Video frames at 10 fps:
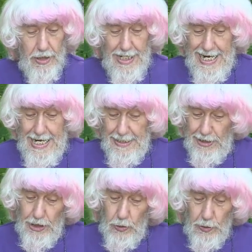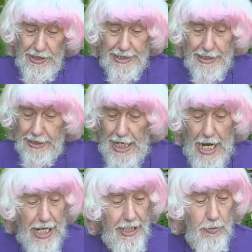The hens could eat
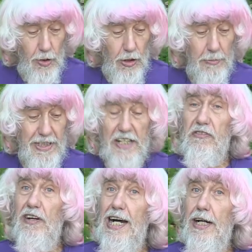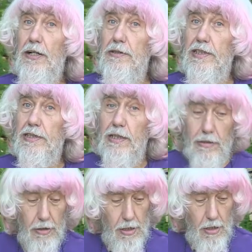any worm they found,
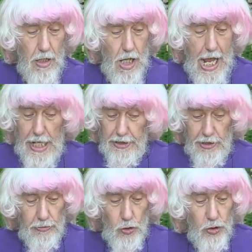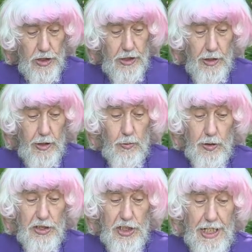and the rooster
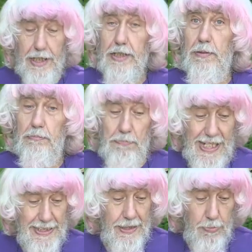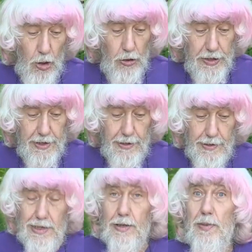would share the best
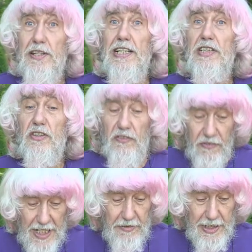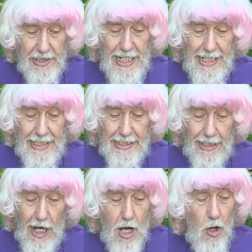morsels with his favorite hen,
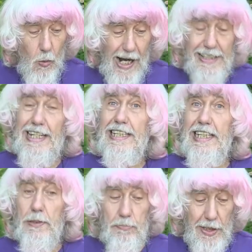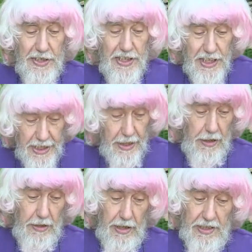one that he
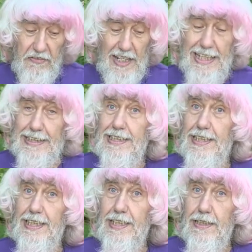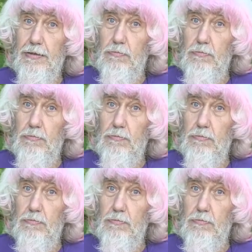particularly fancied,